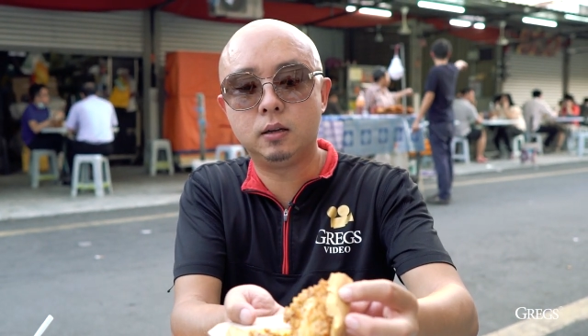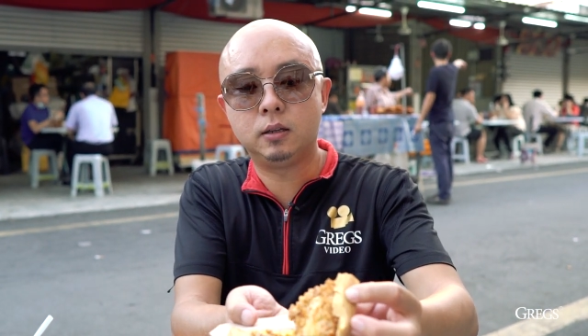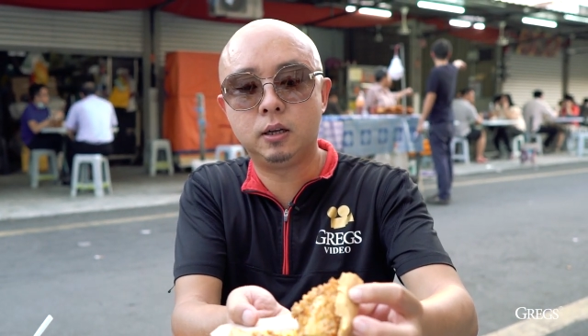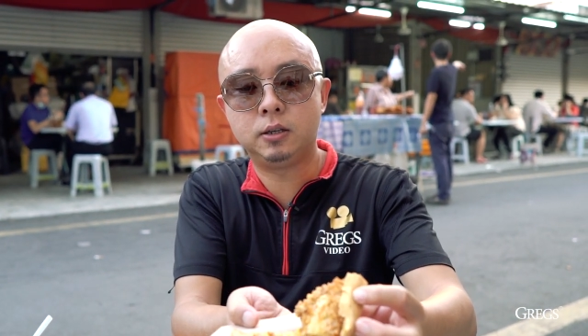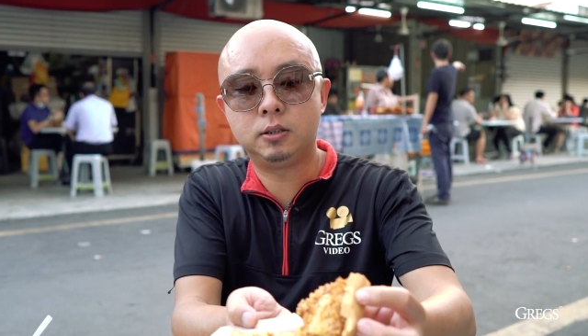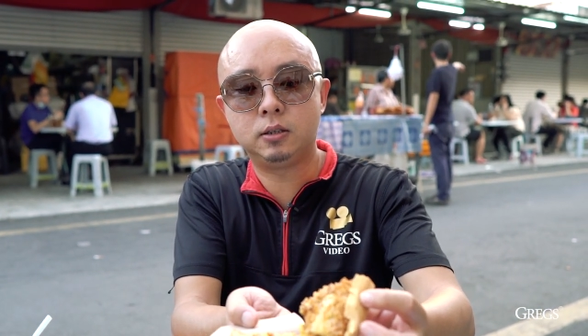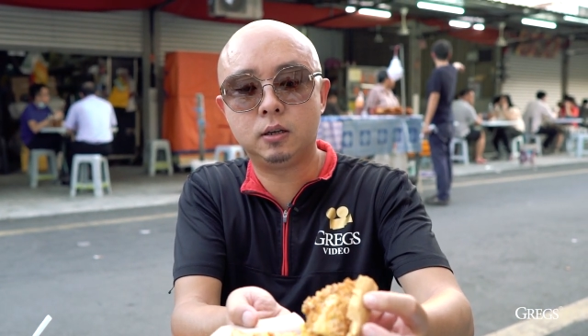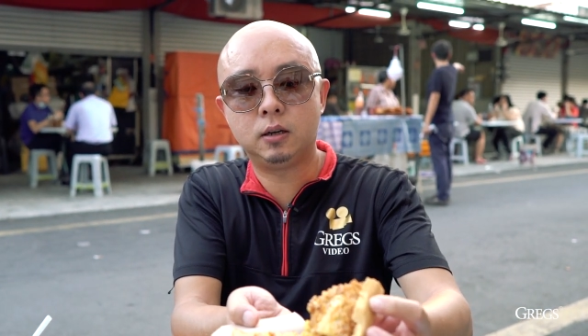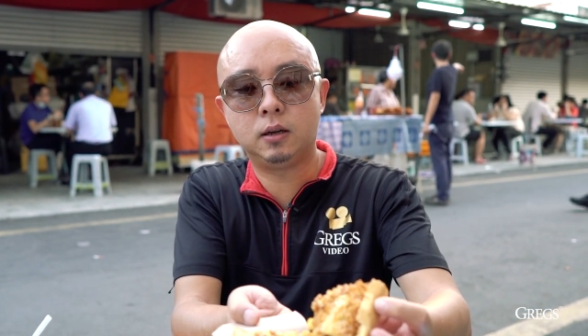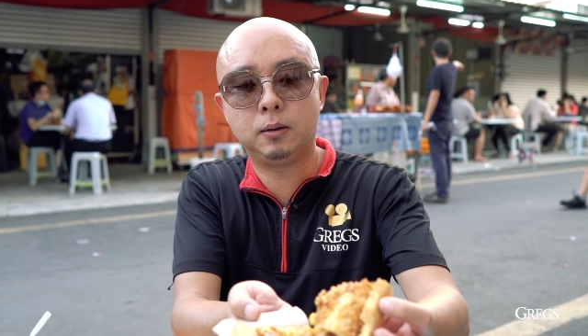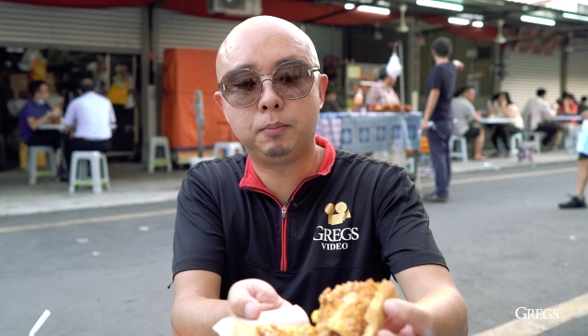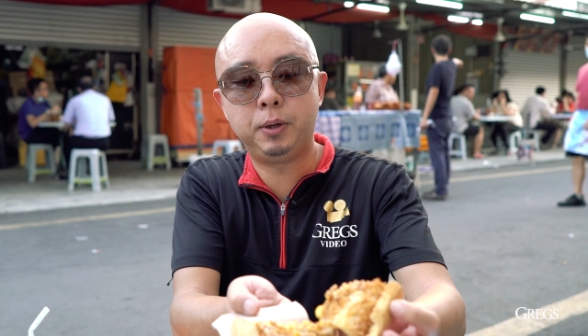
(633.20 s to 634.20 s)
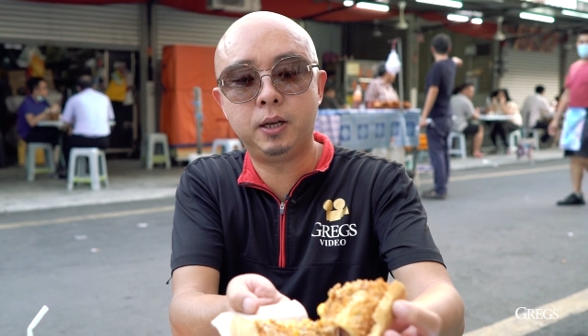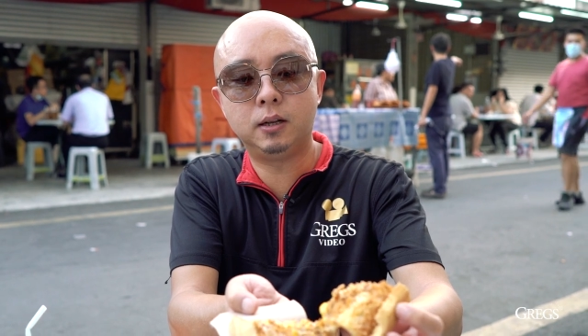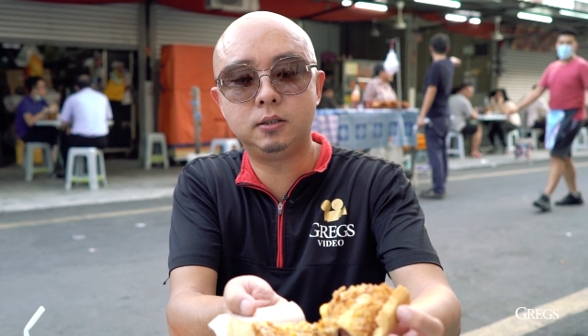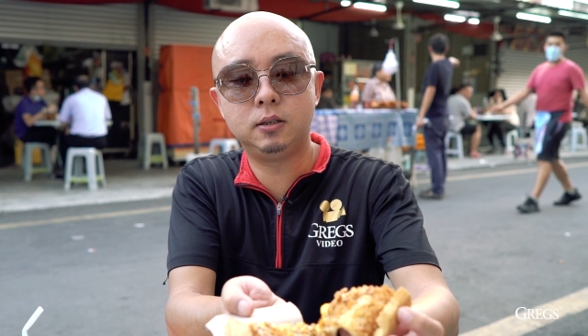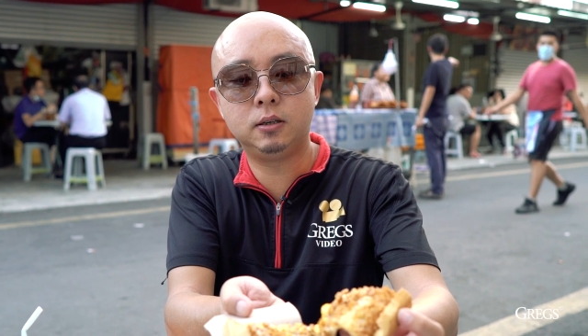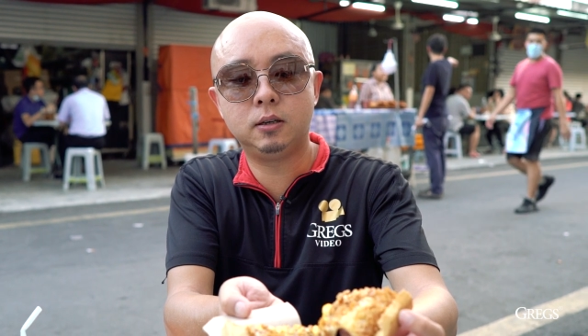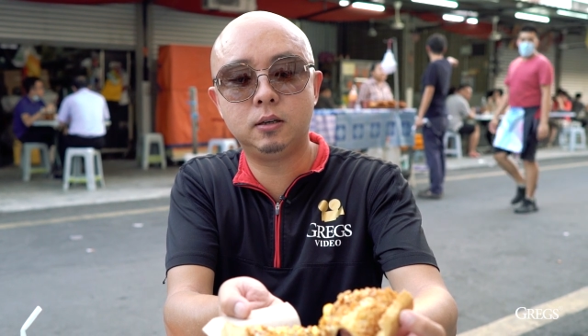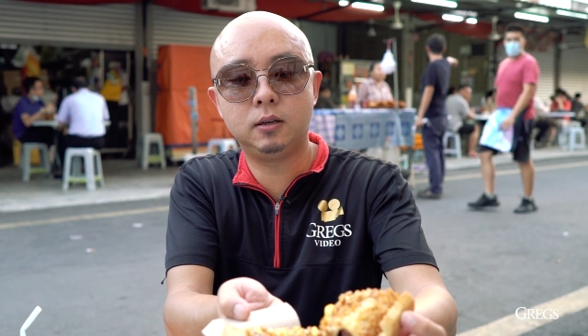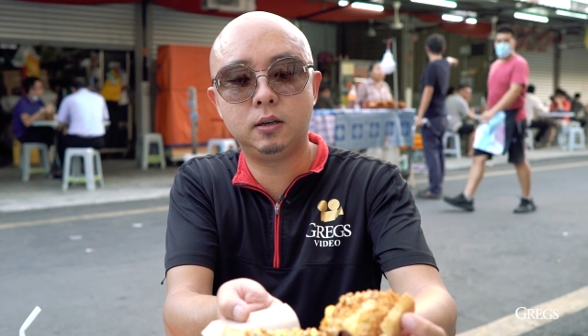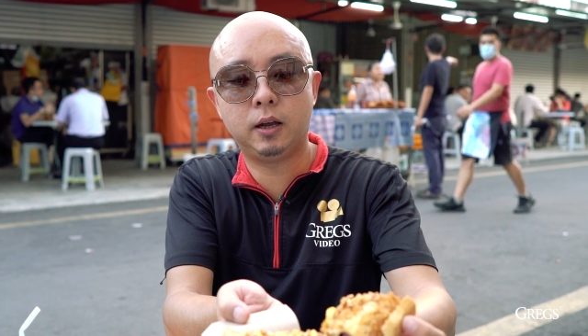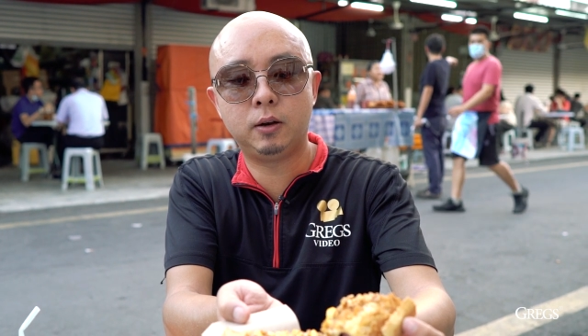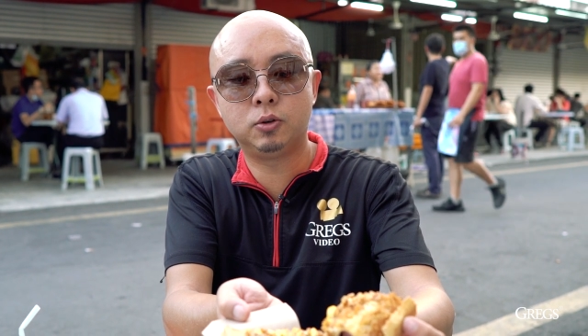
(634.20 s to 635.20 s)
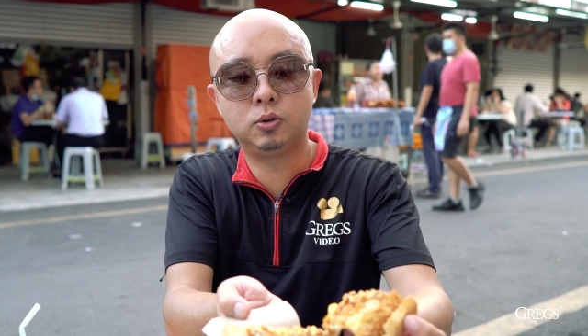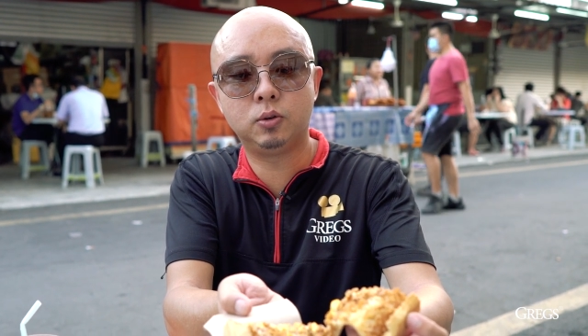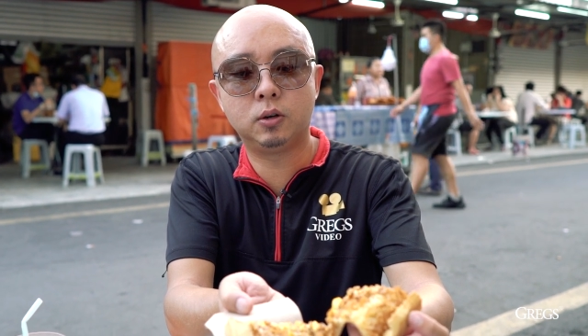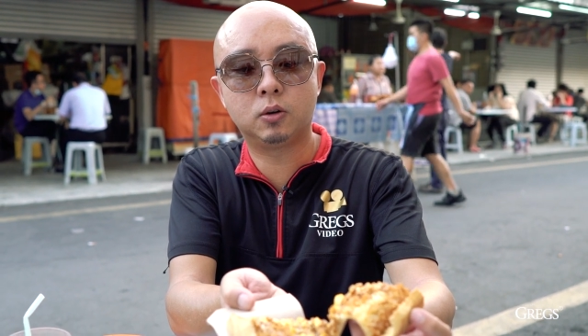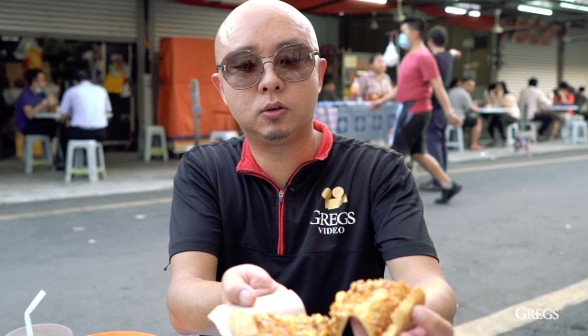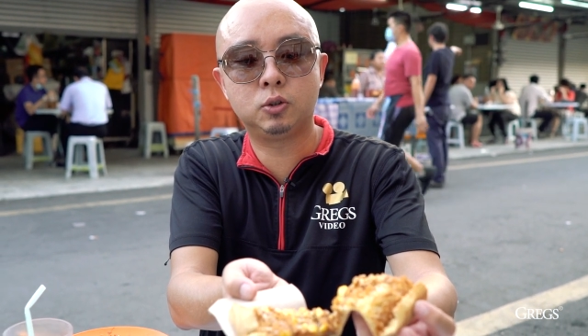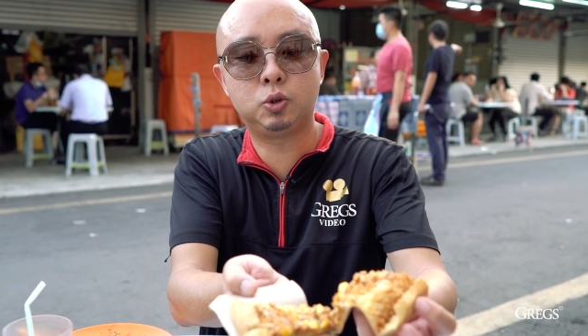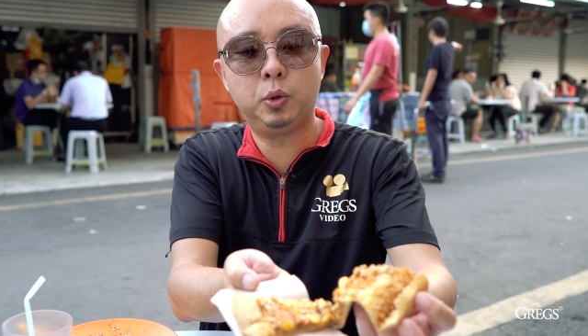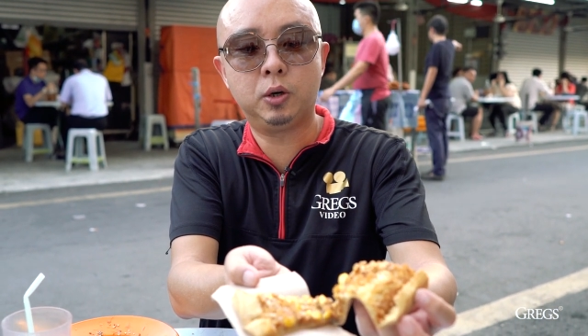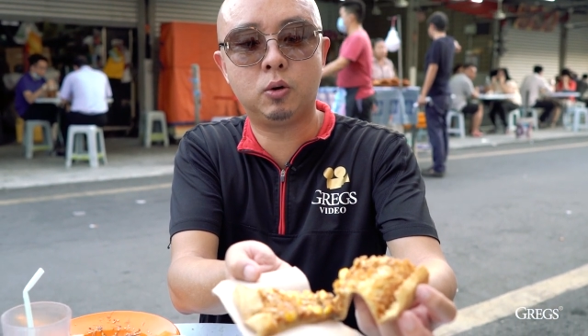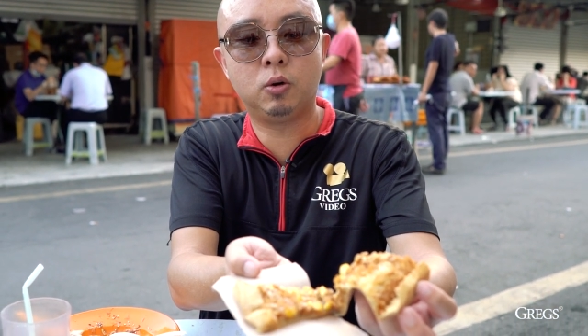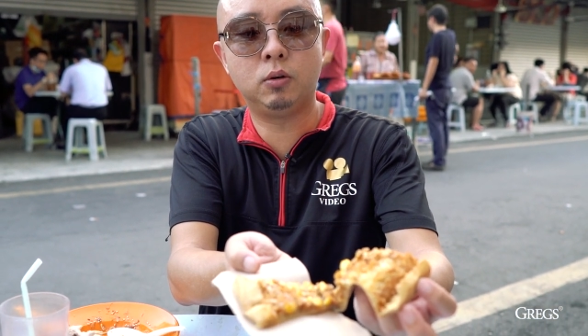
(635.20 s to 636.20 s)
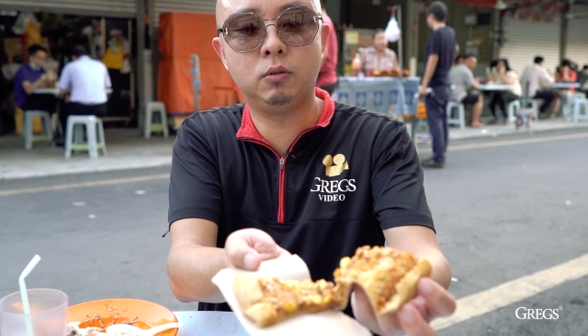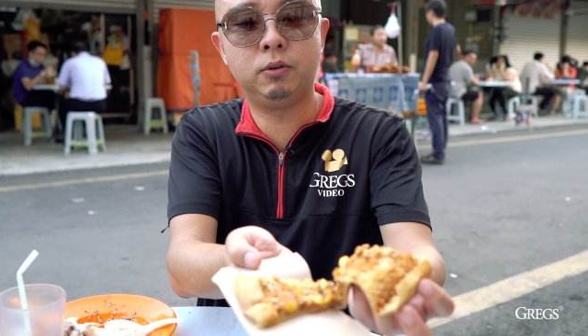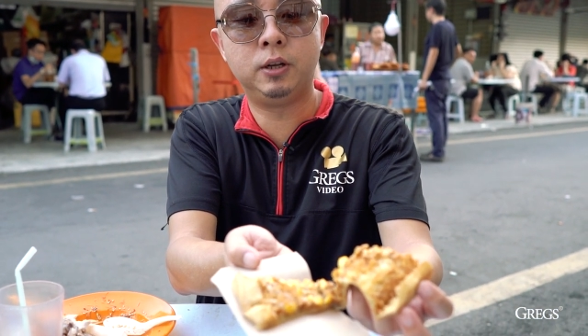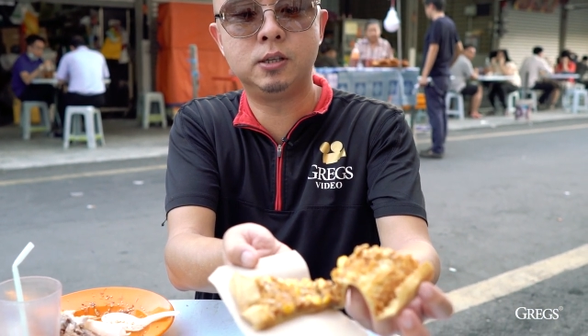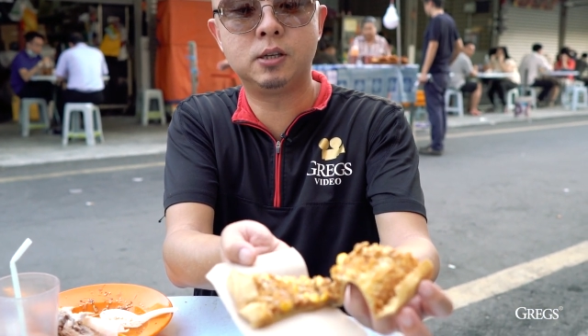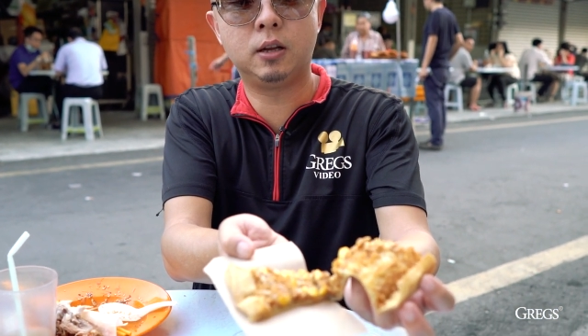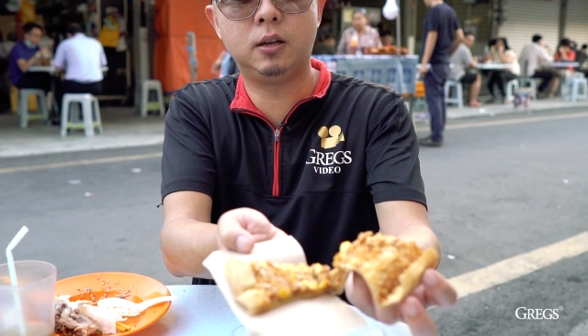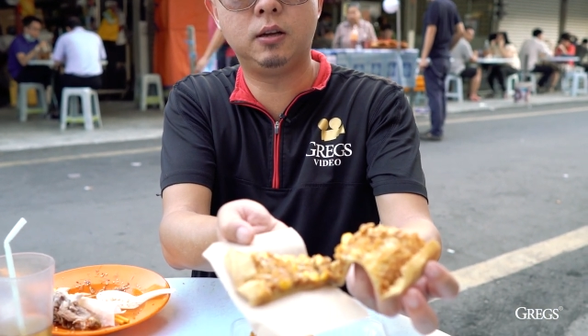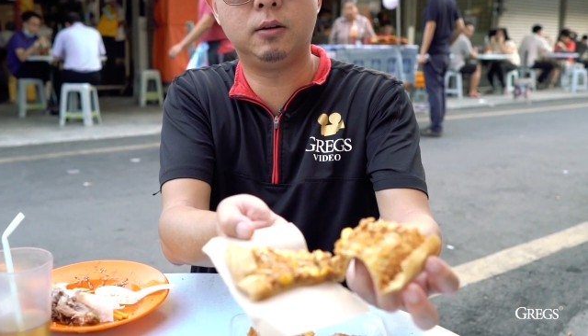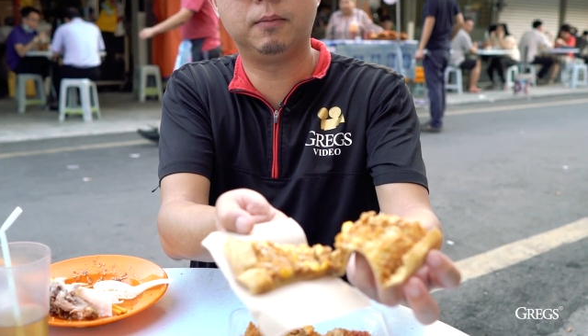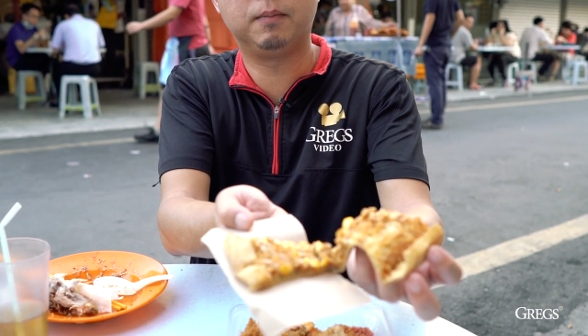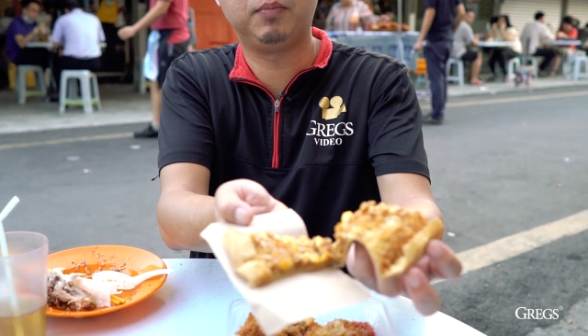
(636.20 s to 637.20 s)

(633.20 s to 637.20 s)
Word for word: There is peanuts here and also the sweet corn over inside here